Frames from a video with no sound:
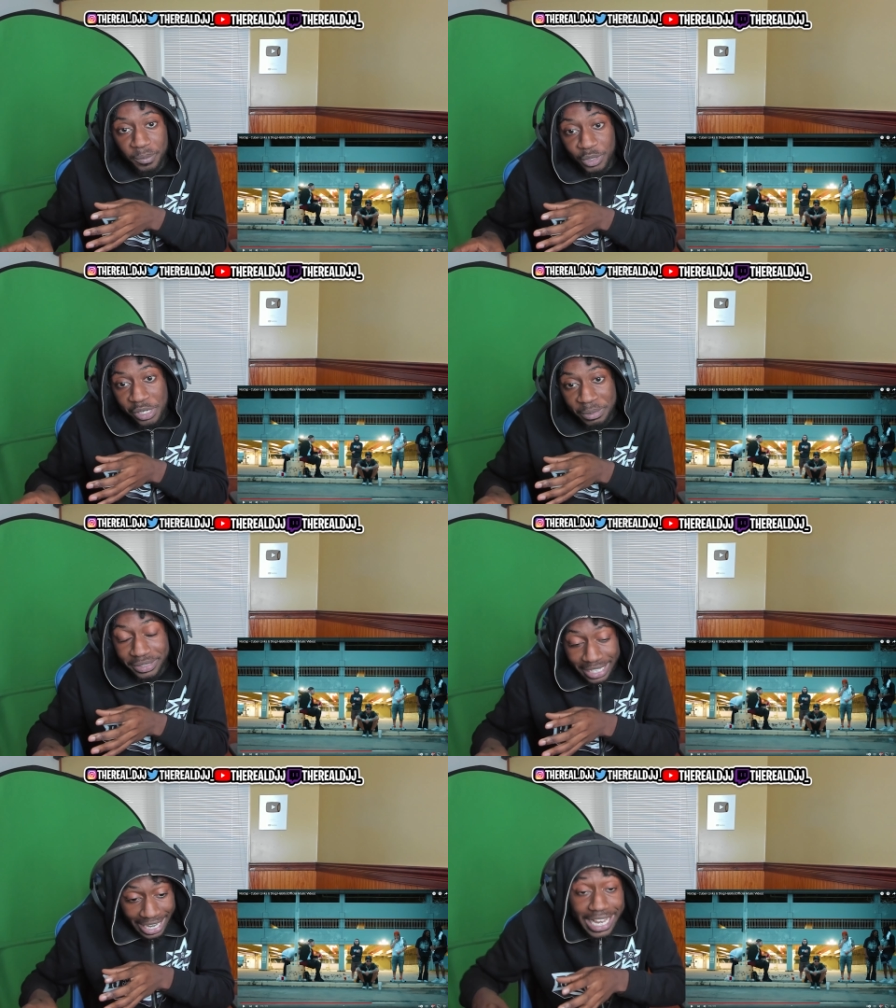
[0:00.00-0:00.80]
You know what I'm
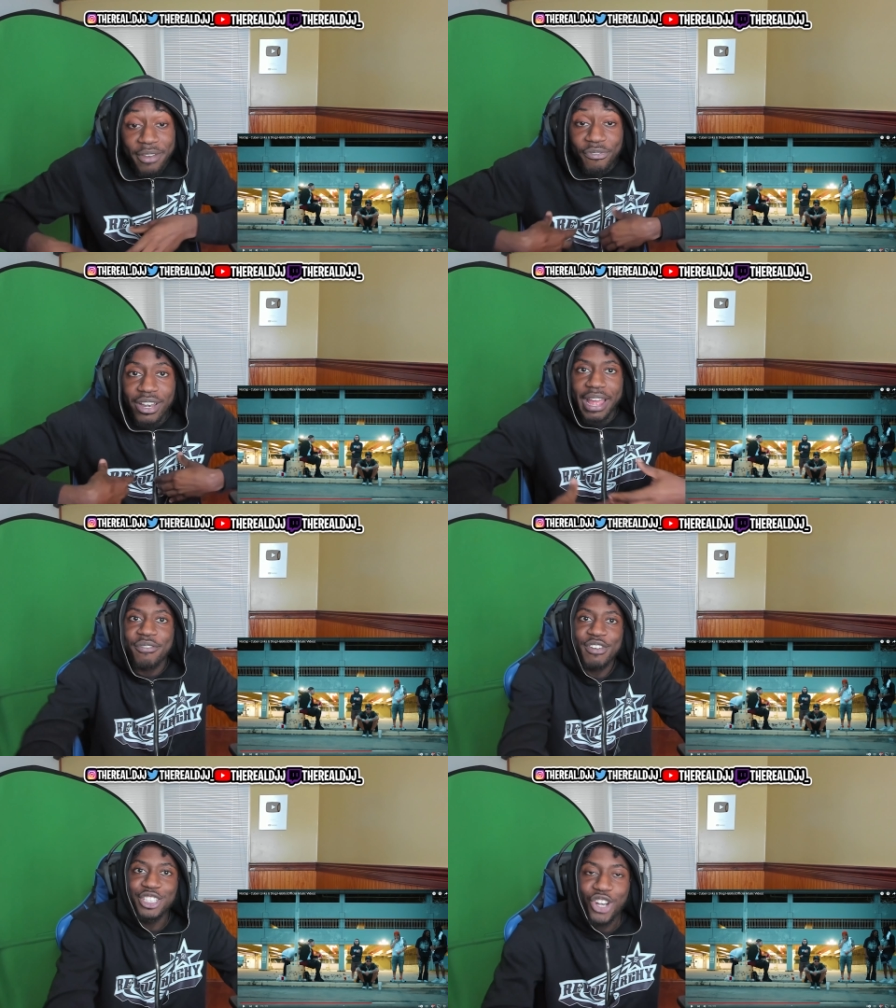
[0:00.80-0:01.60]
saying? You feel
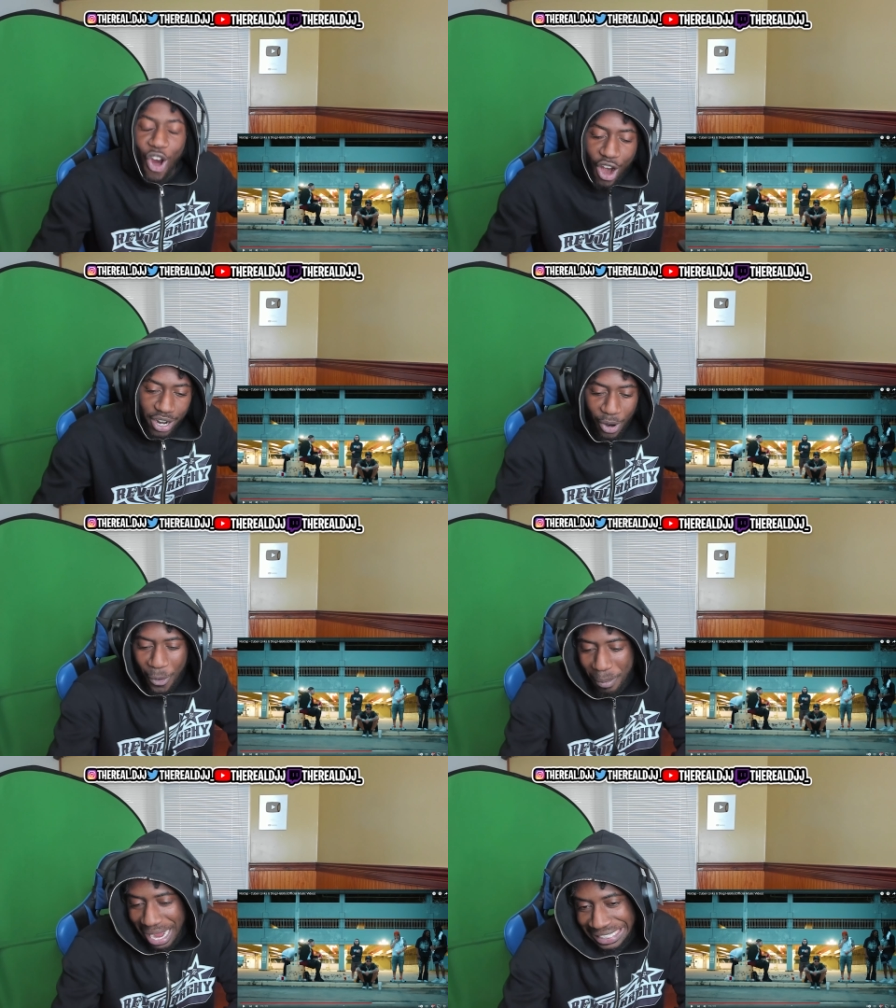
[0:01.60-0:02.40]
like Vince Carter.
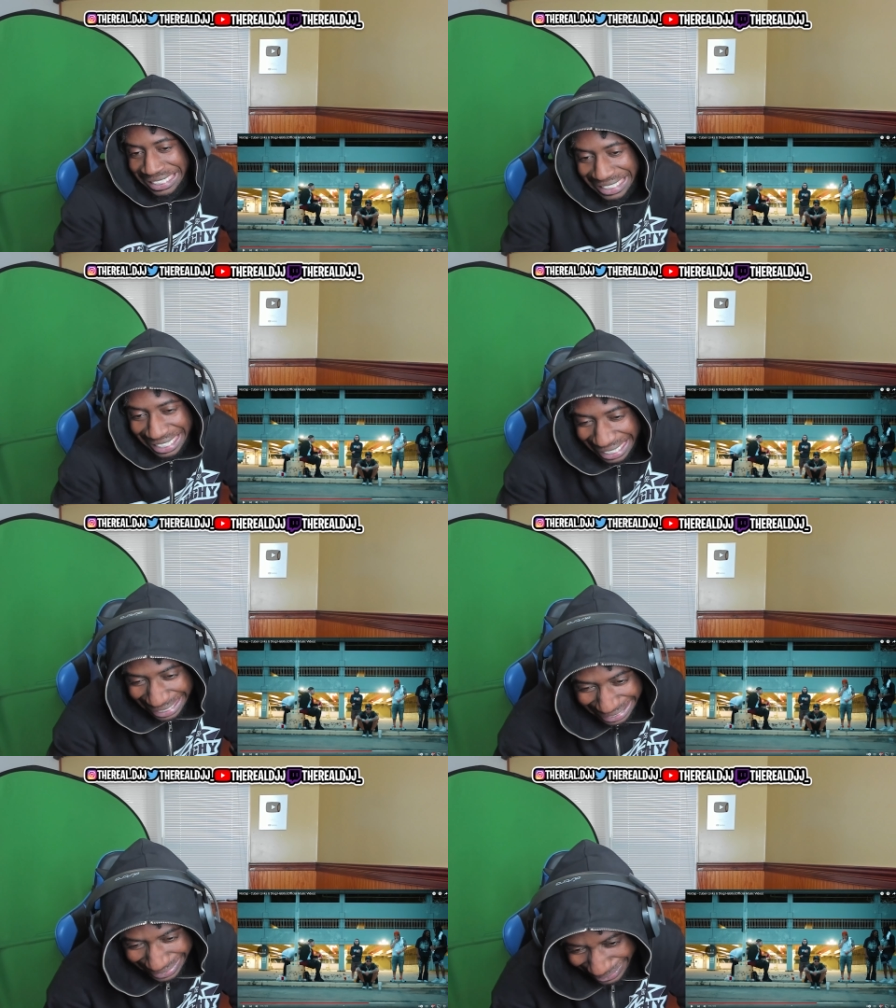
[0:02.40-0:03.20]
Oh my
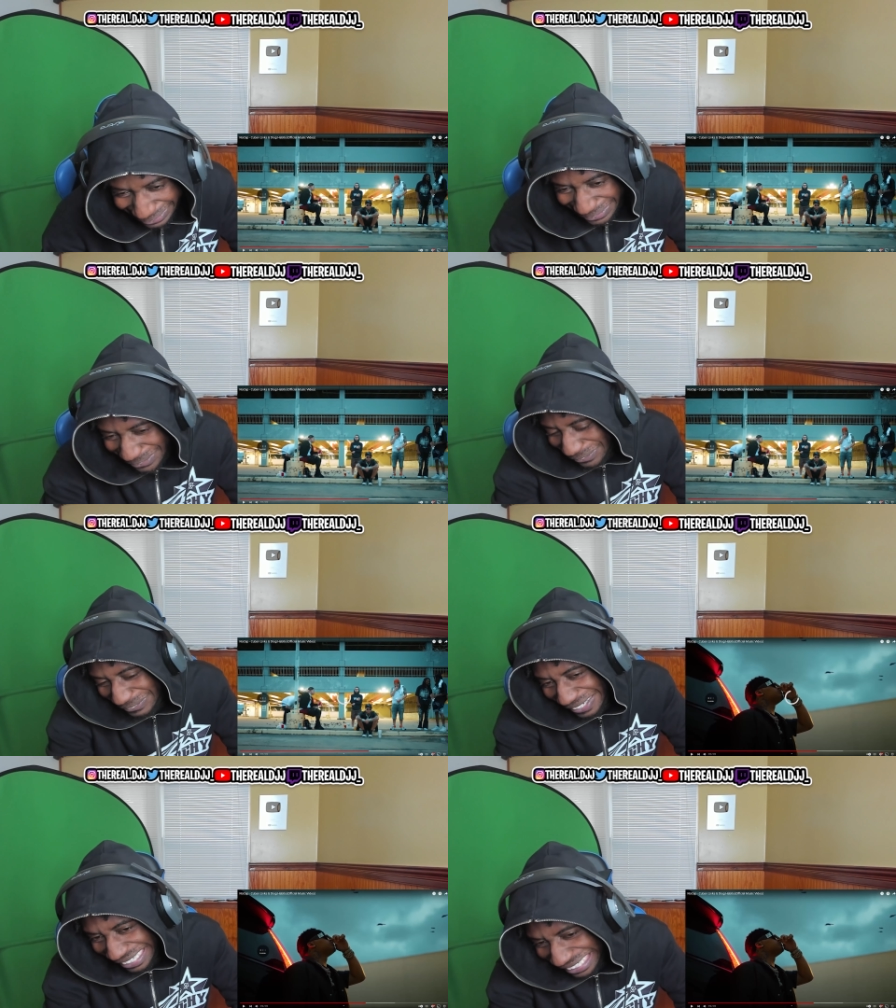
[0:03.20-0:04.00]
God. Oh
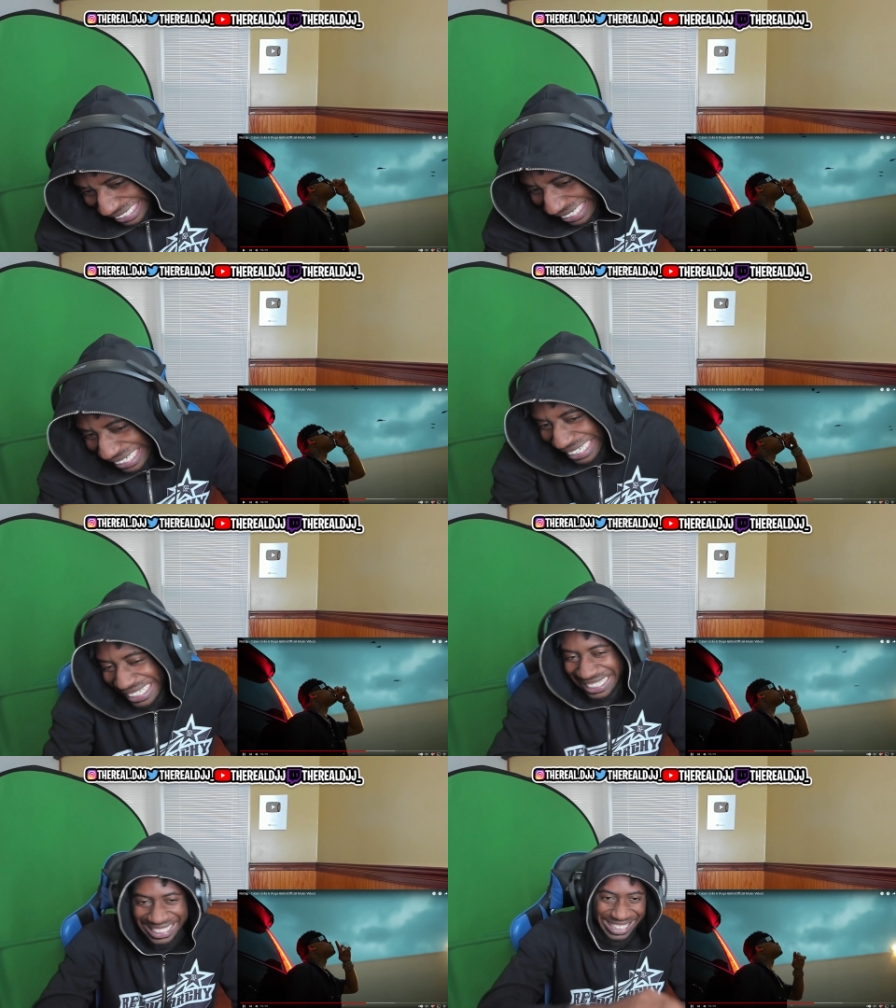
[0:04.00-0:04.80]
my god.
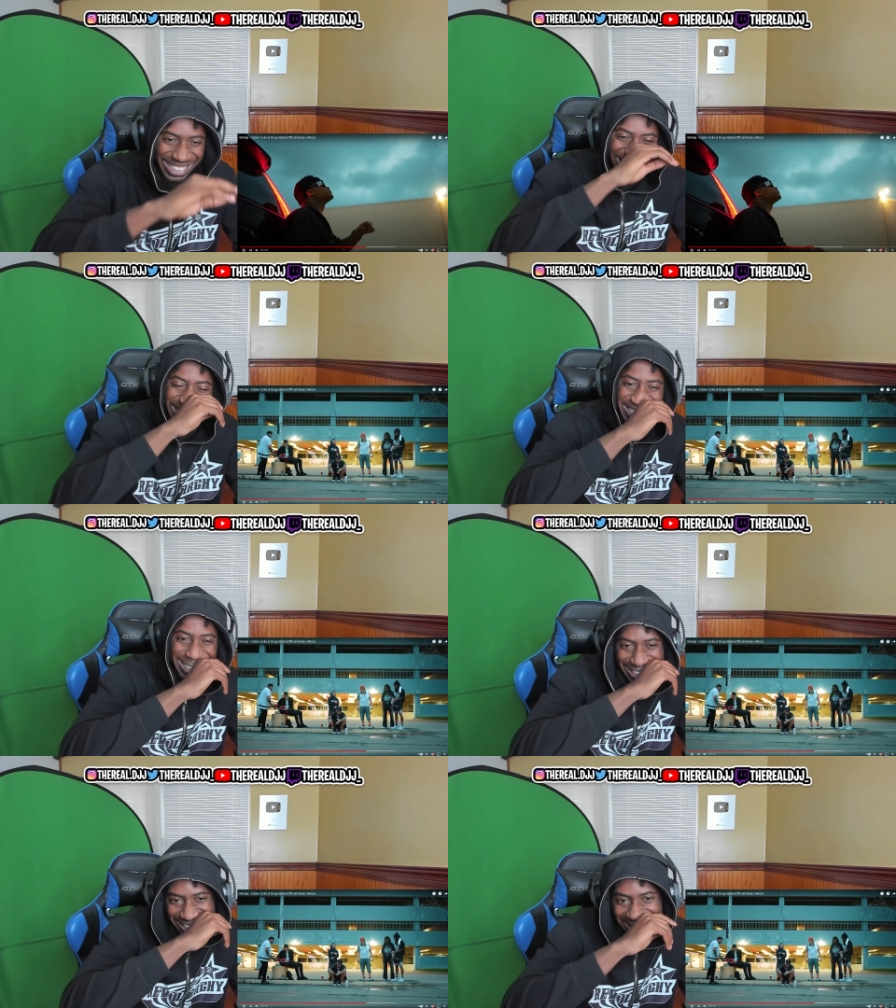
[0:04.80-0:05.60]
We
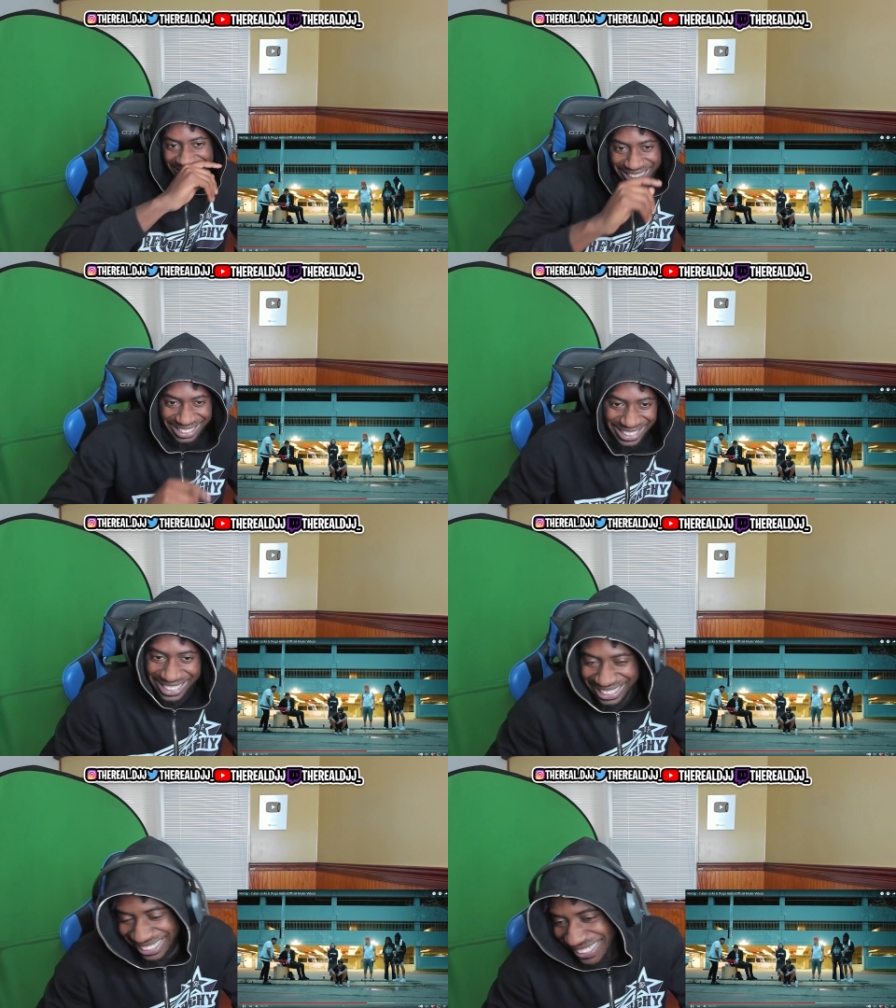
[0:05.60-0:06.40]
gon' time up
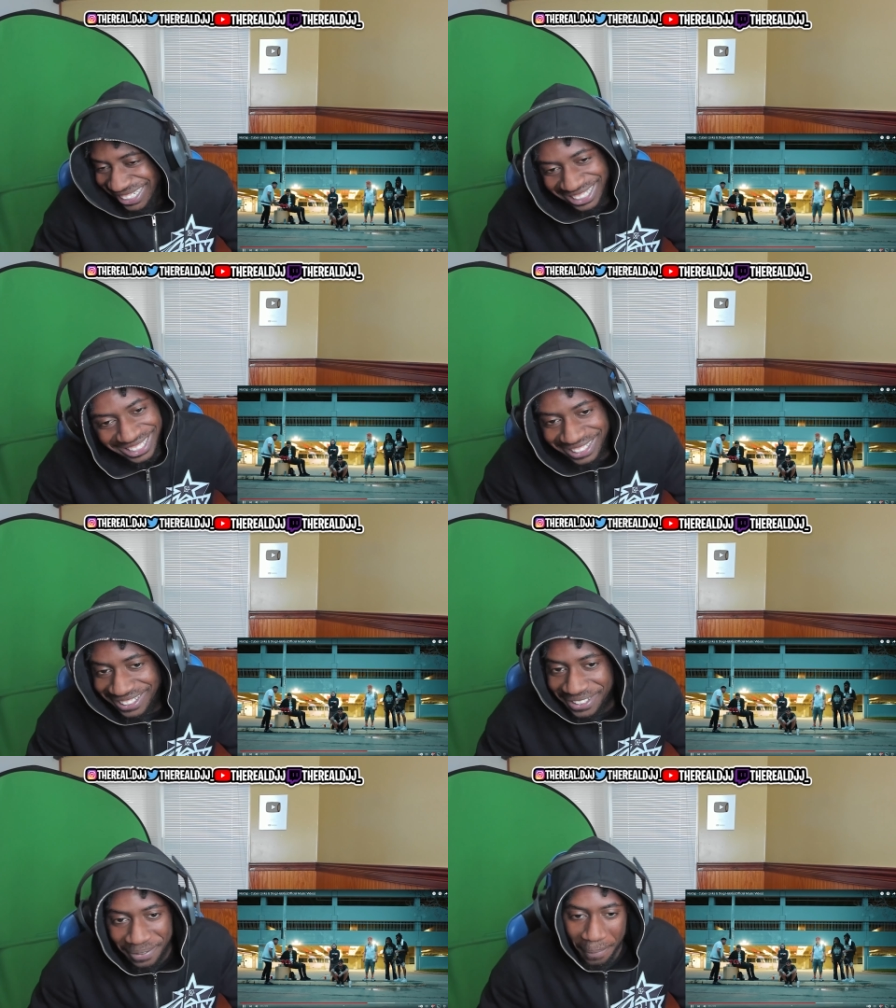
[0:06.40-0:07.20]
special about a
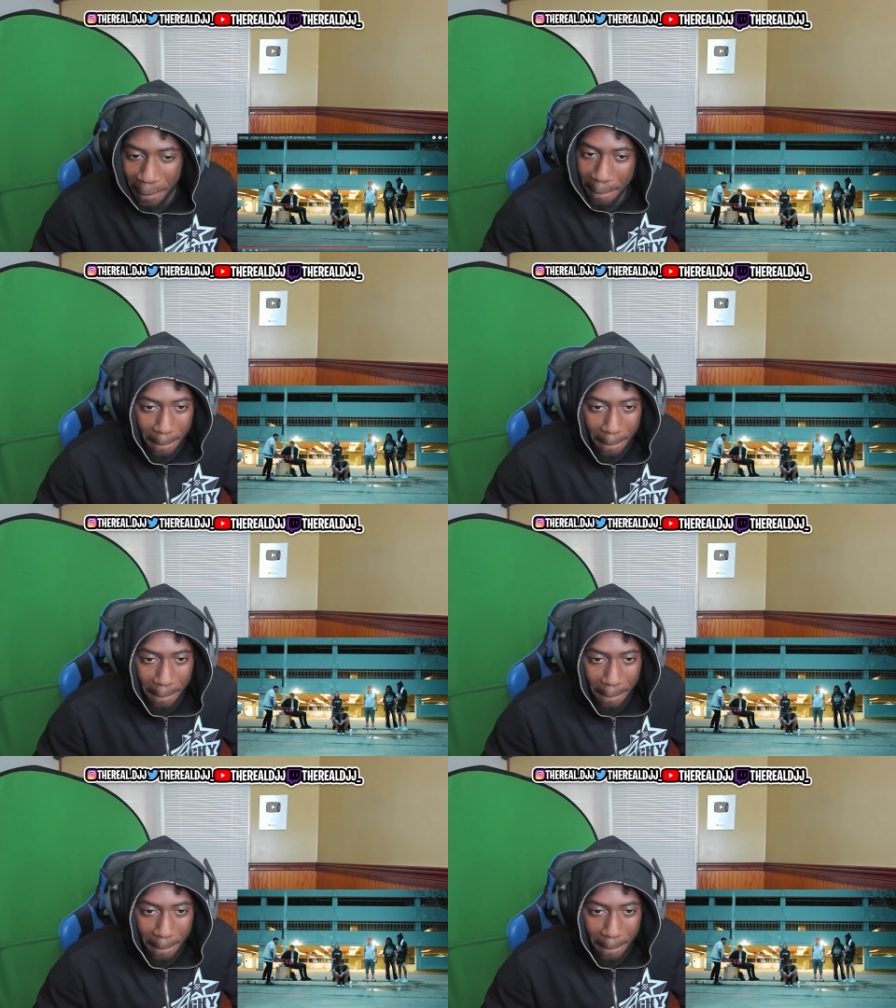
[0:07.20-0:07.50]
dollar.